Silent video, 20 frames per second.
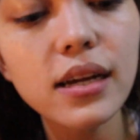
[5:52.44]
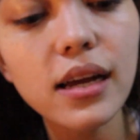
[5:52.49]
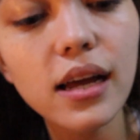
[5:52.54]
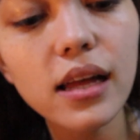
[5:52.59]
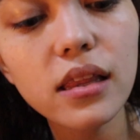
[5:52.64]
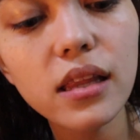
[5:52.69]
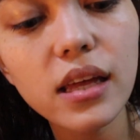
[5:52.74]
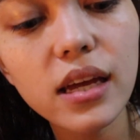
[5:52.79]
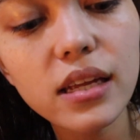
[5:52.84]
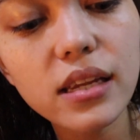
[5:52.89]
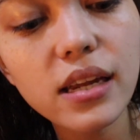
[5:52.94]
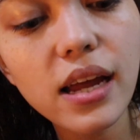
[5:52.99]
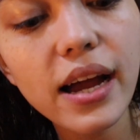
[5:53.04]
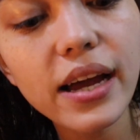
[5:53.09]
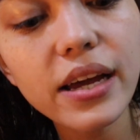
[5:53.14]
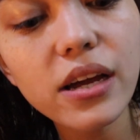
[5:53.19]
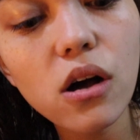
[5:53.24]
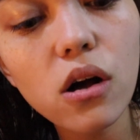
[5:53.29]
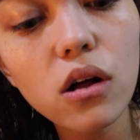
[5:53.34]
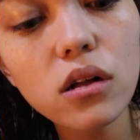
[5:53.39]
And then
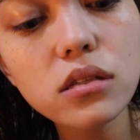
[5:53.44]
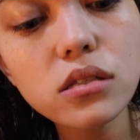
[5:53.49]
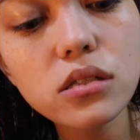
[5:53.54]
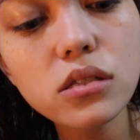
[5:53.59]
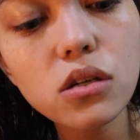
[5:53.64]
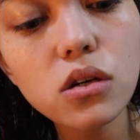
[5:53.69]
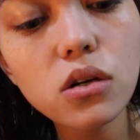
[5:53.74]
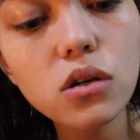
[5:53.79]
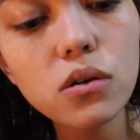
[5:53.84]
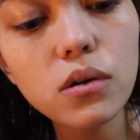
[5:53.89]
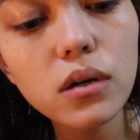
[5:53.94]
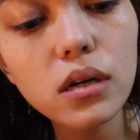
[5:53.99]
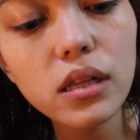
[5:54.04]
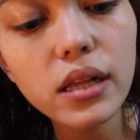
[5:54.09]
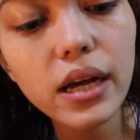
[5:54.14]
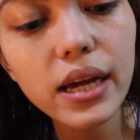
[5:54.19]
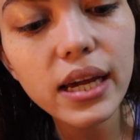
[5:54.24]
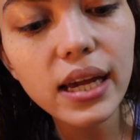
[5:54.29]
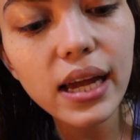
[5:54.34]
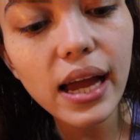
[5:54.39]
I also
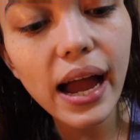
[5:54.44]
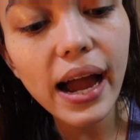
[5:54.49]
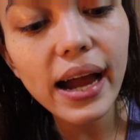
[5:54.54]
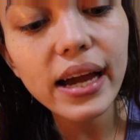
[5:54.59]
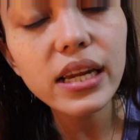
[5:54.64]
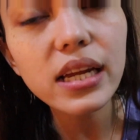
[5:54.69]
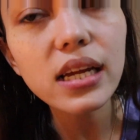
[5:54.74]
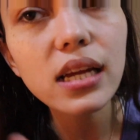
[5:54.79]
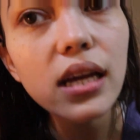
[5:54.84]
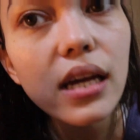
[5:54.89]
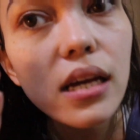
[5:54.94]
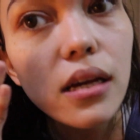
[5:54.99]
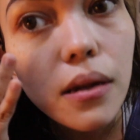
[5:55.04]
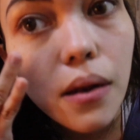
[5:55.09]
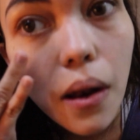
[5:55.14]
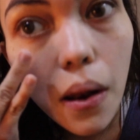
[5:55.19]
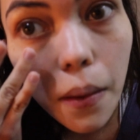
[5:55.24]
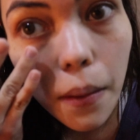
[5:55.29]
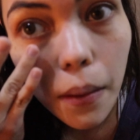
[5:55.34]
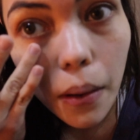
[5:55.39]
like adding it
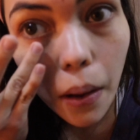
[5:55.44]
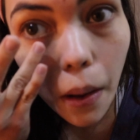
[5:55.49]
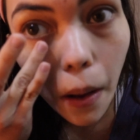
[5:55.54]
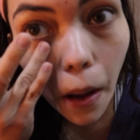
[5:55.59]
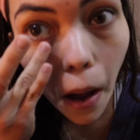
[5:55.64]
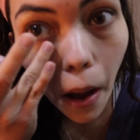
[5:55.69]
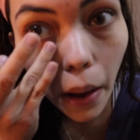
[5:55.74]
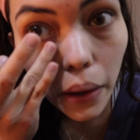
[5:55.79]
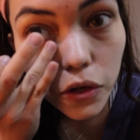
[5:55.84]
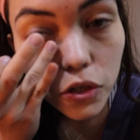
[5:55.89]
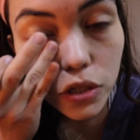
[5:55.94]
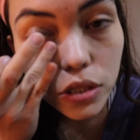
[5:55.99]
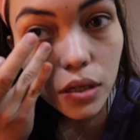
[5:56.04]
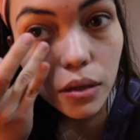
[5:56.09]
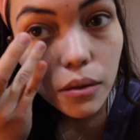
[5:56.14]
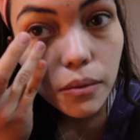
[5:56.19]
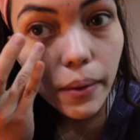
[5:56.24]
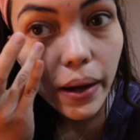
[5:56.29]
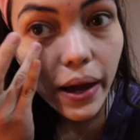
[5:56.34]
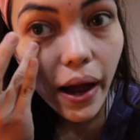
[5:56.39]

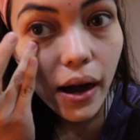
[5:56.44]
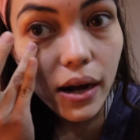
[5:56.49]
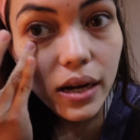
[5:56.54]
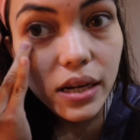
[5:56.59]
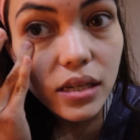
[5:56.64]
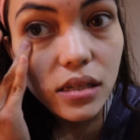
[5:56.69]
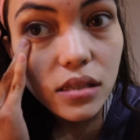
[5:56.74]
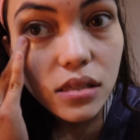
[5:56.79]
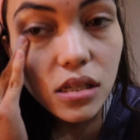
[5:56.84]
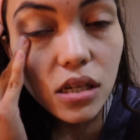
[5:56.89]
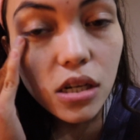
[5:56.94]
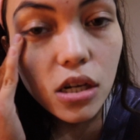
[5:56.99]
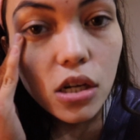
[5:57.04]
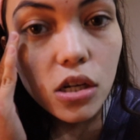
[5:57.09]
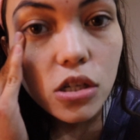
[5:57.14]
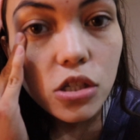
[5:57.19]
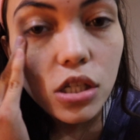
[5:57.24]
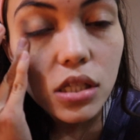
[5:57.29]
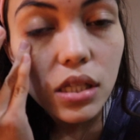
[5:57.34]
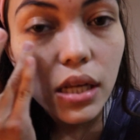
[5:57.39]
underneath my eyes,
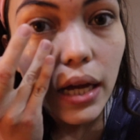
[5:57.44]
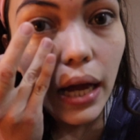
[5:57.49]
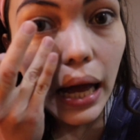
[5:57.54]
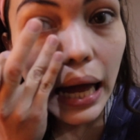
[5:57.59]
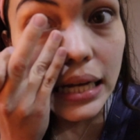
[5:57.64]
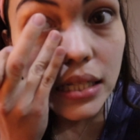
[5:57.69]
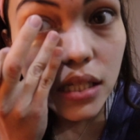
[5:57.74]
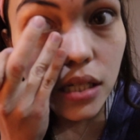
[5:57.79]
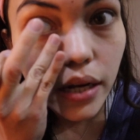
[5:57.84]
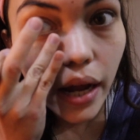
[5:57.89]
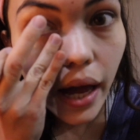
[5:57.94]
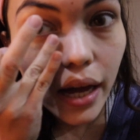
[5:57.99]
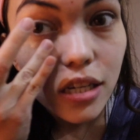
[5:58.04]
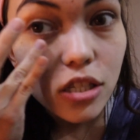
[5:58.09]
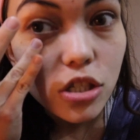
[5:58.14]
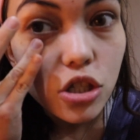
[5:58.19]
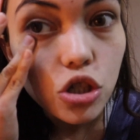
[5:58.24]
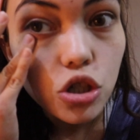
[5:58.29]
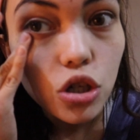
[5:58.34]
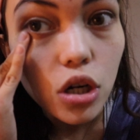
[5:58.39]
just like as an
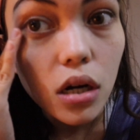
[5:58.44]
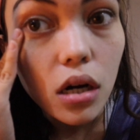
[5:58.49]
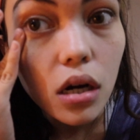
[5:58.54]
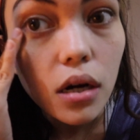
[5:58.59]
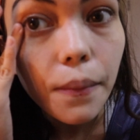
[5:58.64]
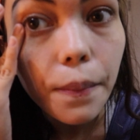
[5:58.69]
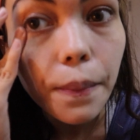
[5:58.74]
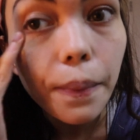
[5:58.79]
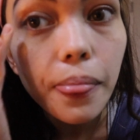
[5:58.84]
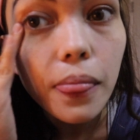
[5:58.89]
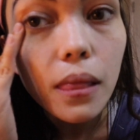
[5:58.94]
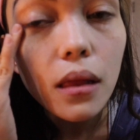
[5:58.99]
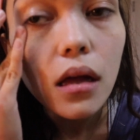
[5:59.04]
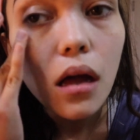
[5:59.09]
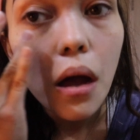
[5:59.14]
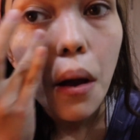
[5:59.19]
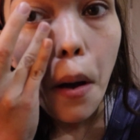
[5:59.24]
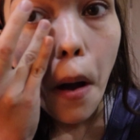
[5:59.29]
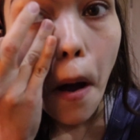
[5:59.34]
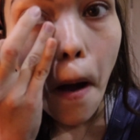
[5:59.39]
extra
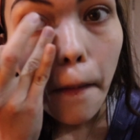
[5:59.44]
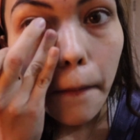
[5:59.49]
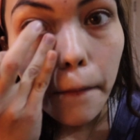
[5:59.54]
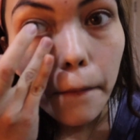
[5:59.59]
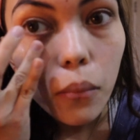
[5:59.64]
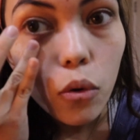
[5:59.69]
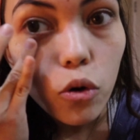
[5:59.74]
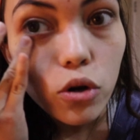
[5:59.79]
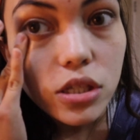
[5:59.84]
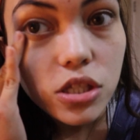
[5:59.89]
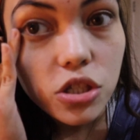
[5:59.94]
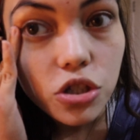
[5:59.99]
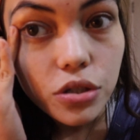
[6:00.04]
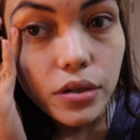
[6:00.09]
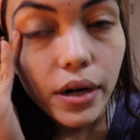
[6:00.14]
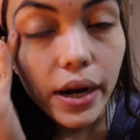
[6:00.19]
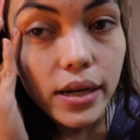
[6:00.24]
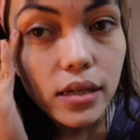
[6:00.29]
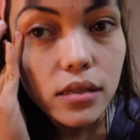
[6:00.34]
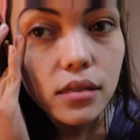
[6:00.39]

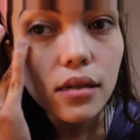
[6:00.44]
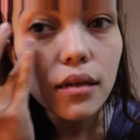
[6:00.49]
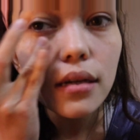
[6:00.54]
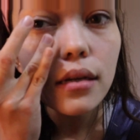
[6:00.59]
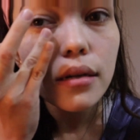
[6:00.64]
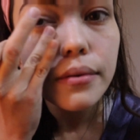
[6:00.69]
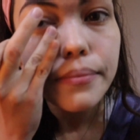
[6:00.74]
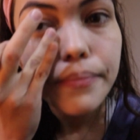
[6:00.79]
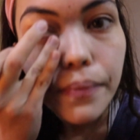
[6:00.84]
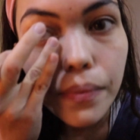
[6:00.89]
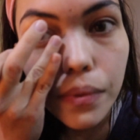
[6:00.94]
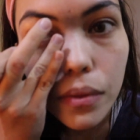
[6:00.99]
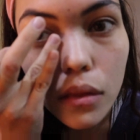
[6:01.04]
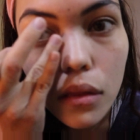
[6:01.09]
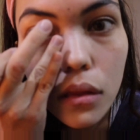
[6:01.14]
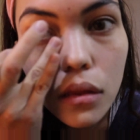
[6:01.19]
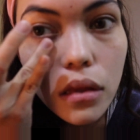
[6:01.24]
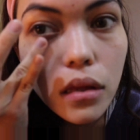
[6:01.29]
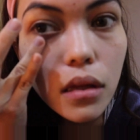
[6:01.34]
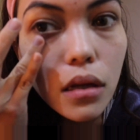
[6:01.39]
moisturizing
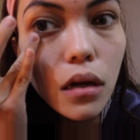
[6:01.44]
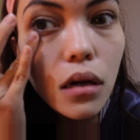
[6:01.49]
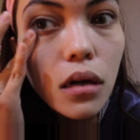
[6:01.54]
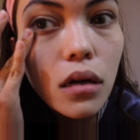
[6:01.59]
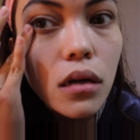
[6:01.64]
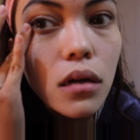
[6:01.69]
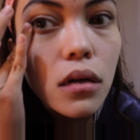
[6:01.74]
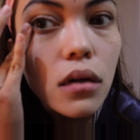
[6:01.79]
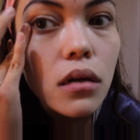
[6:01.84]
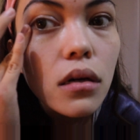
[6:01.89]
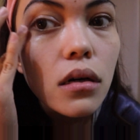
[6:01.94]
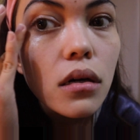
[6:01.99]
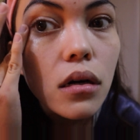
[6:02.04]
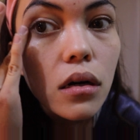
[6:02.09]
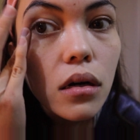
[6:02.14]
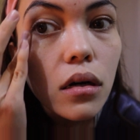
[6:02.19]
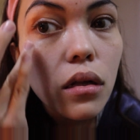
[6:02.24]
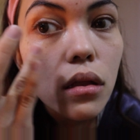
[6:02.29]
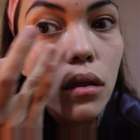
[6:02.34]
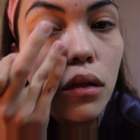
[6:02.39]

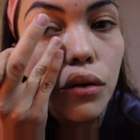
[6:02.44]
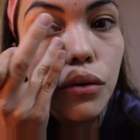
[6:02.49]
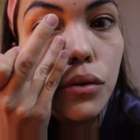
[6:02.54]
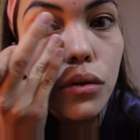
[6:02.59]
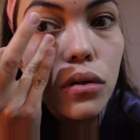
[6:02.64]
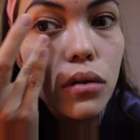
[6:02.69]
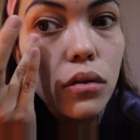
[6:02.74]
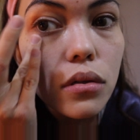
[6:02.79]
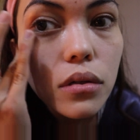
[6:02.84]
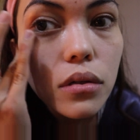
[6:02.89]
little